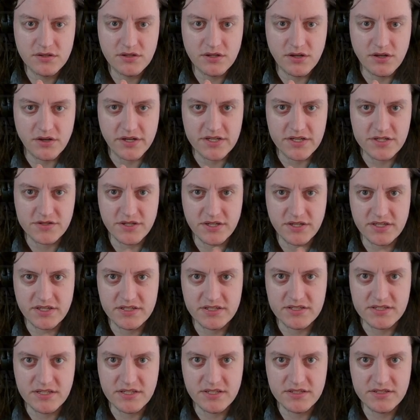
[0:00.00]
okay, so he
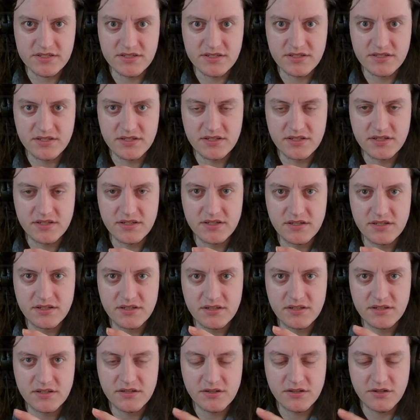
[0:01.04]
concedes.
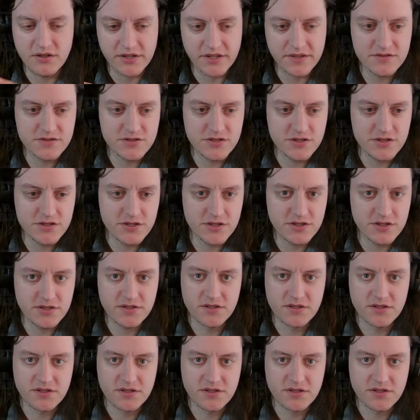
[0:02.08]
Okay, GG.